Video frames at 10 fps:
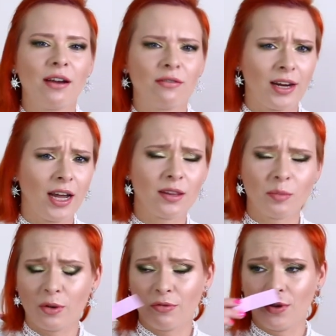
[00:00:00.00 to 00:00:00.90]
every other
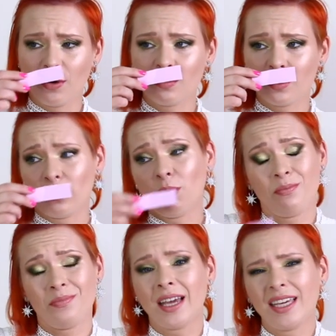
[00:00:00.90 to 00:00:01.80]
perfume, so
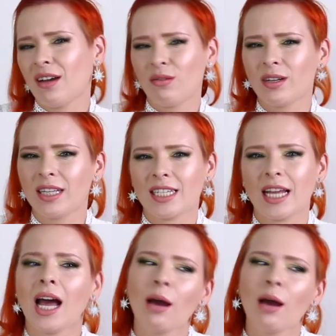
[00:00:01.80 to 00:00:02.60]
I can't really tell.